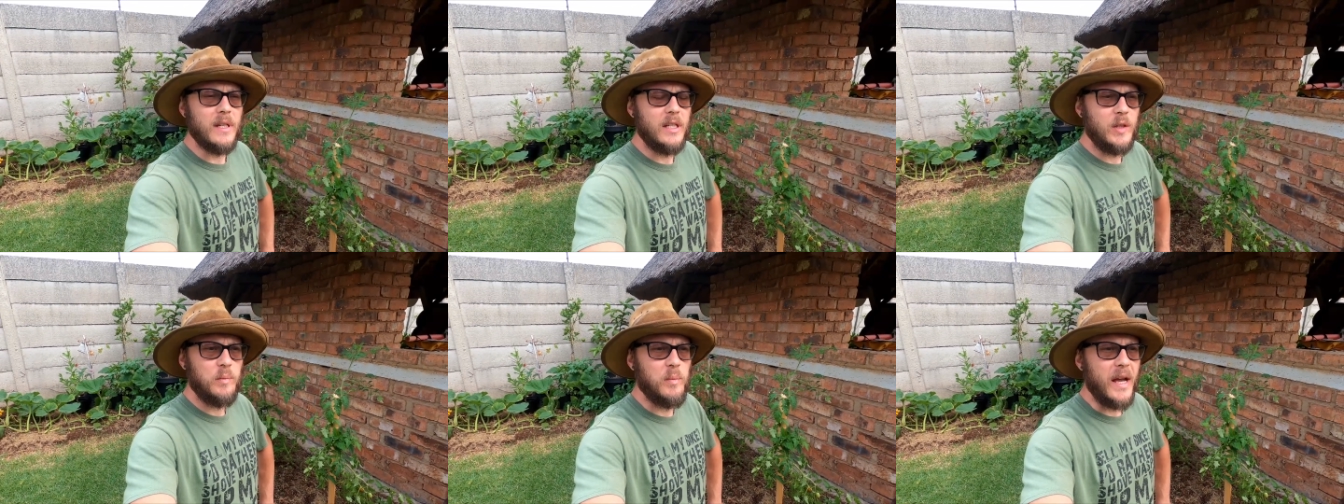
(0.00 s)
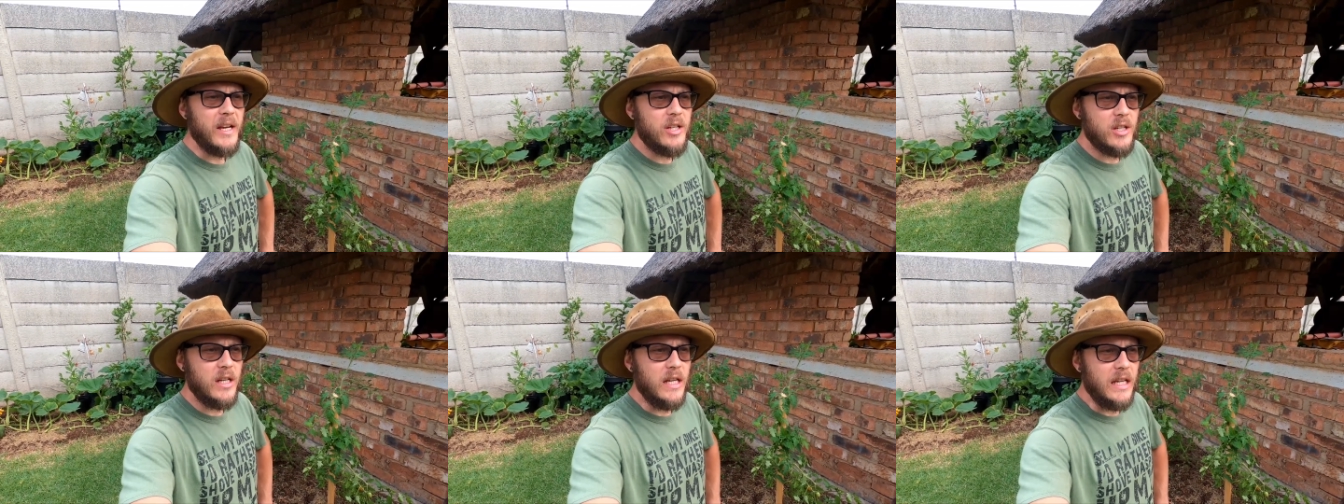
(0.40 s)

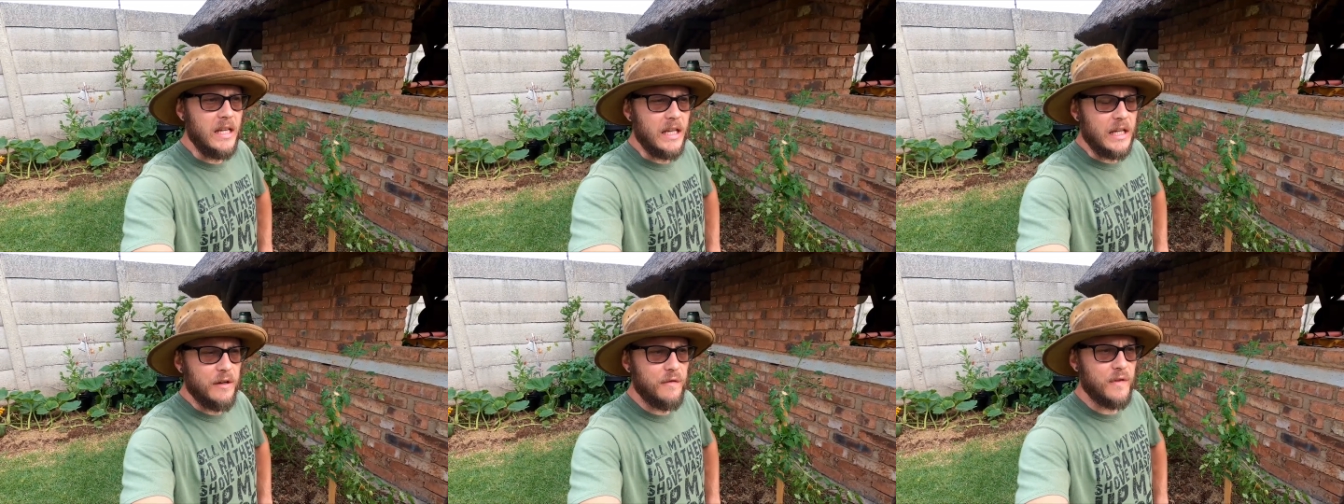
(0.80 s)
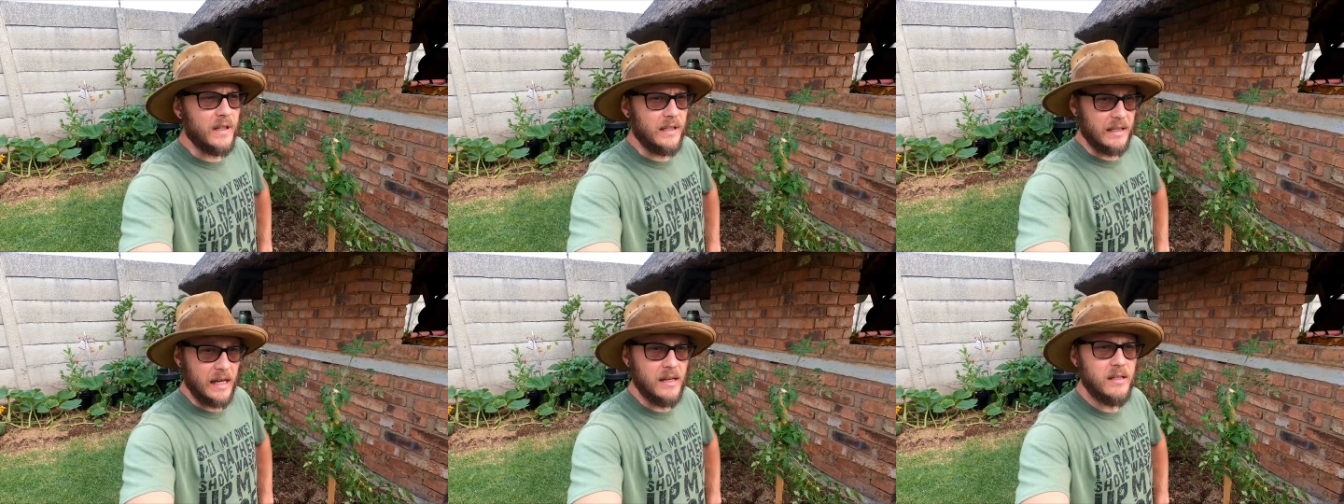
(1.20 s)
especially if
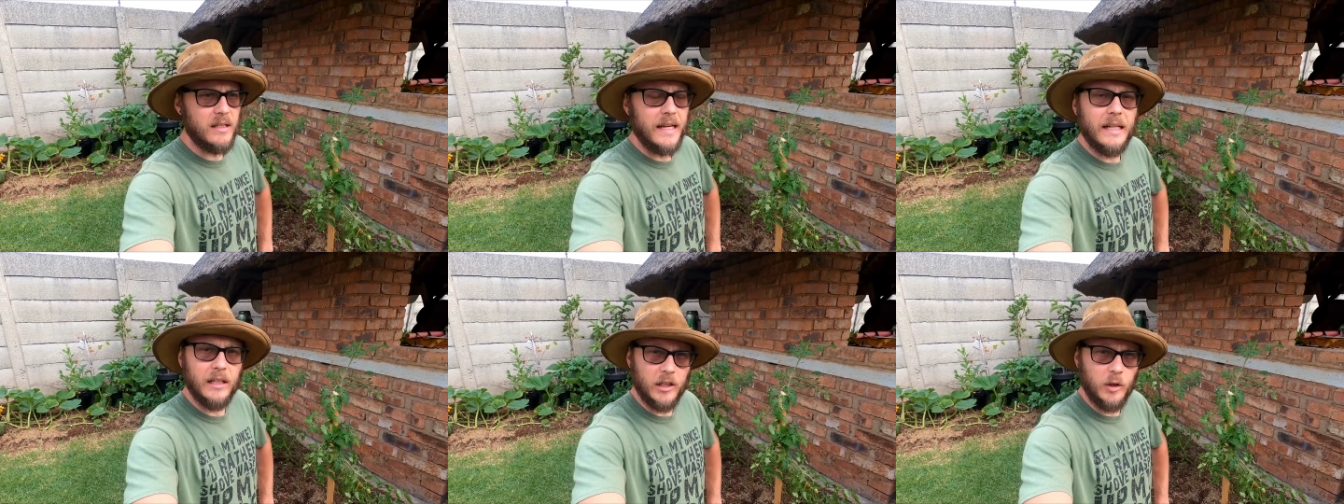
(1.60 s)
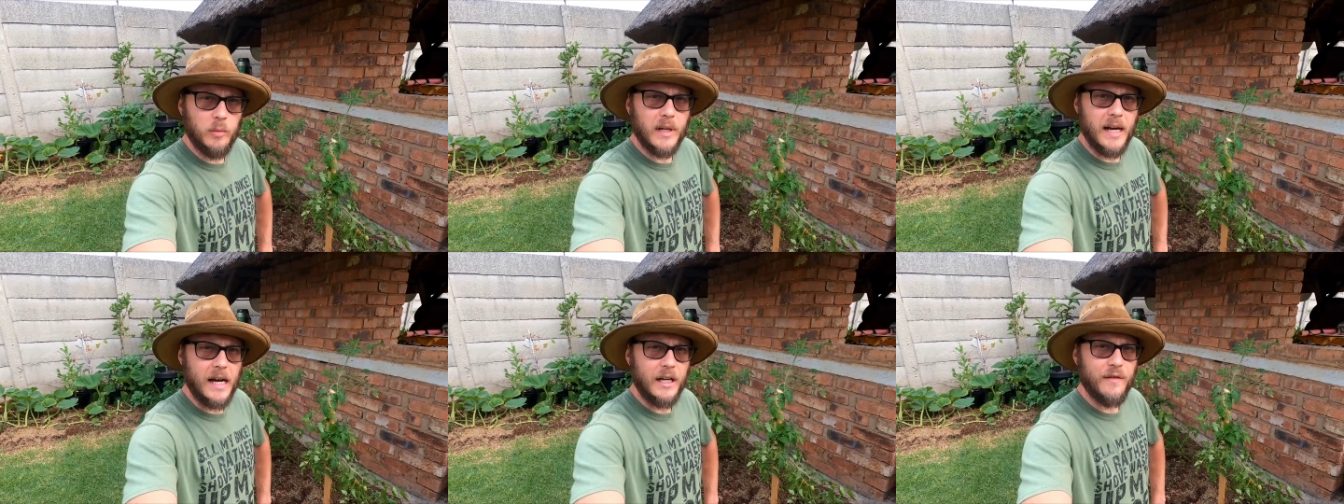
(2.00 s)
it does get a
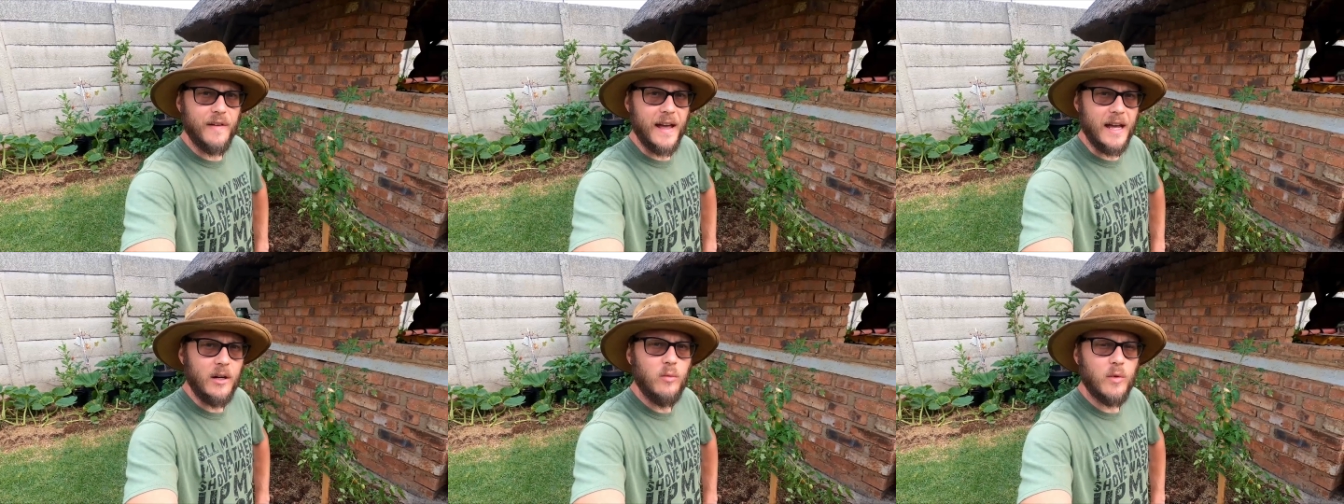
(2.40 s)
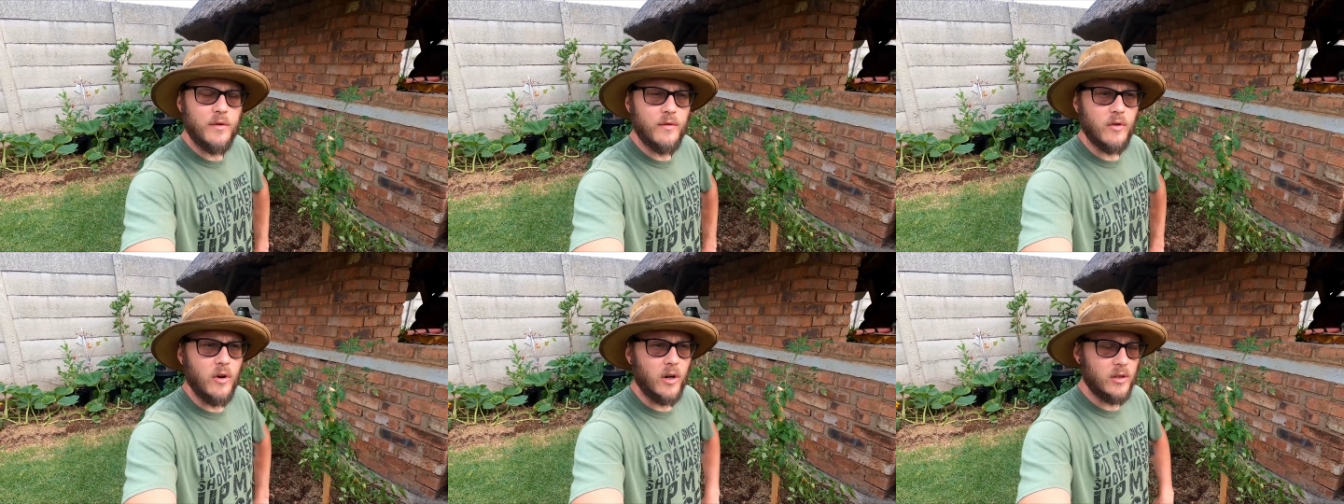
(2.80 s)
little bit out of hand
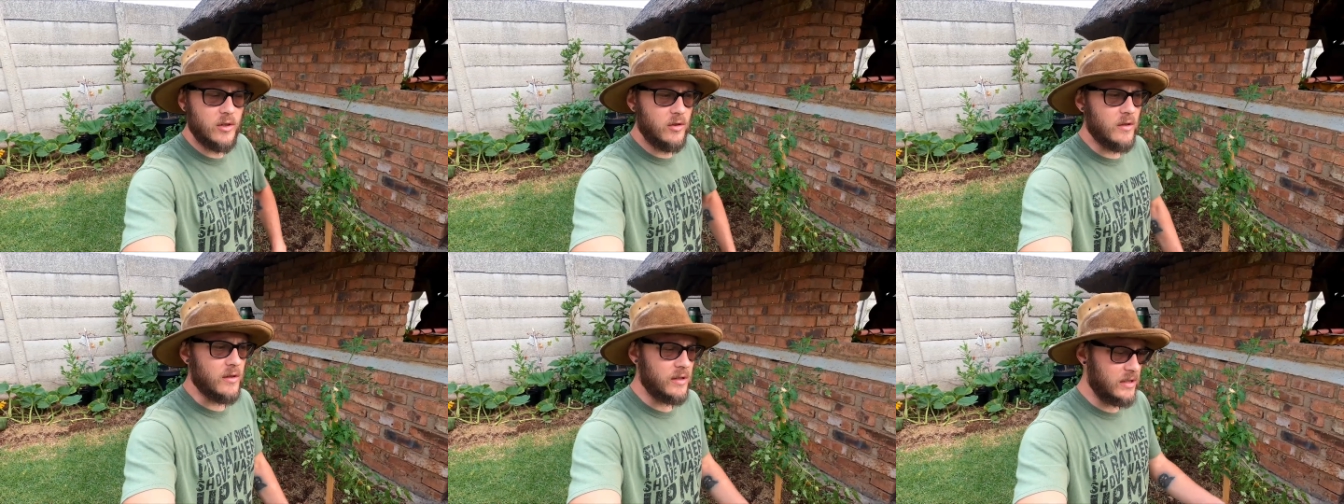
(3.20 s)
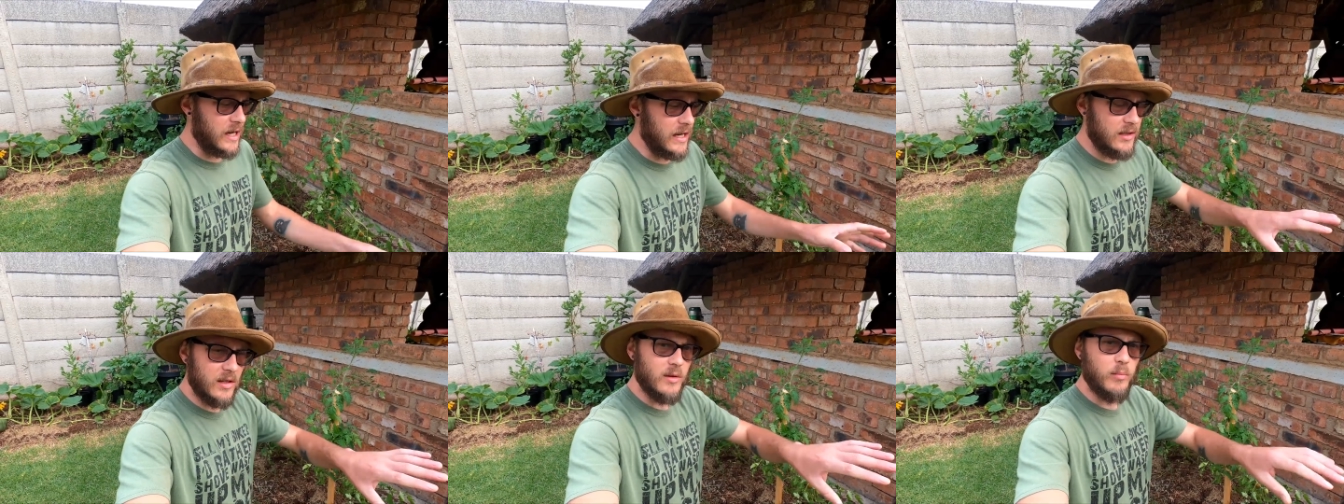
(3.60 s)
with regards to the
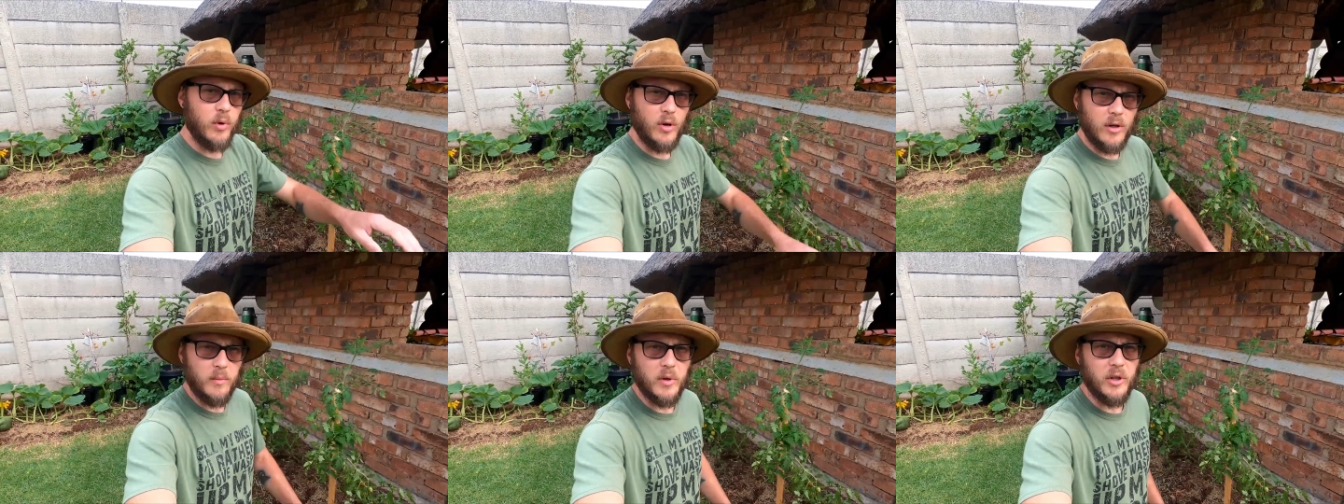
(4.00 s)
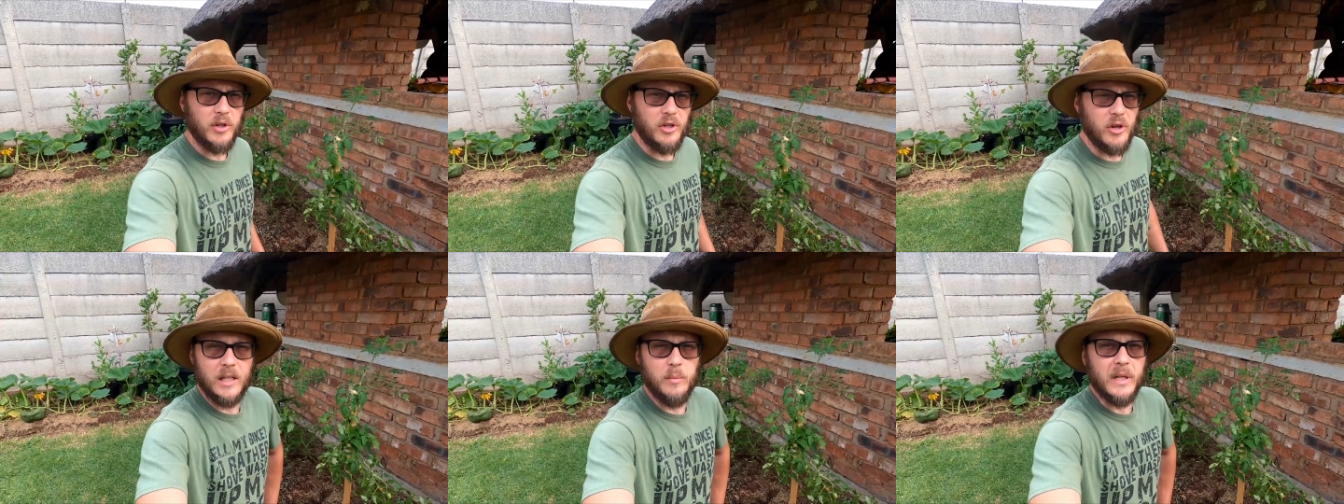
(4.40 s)
size of the plant.
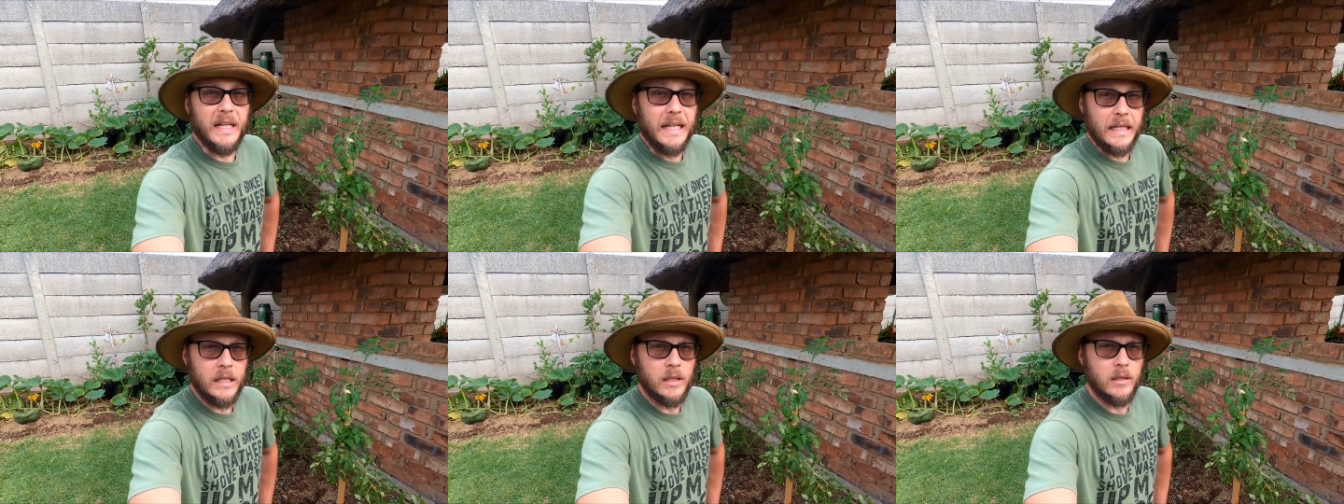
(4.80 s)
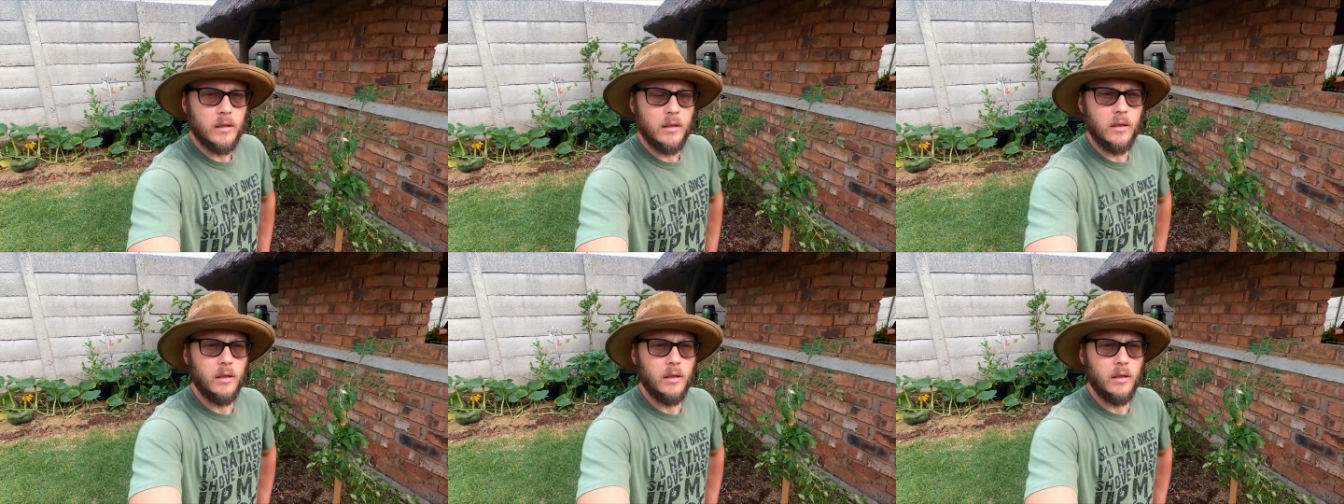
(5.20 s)
As a beginner,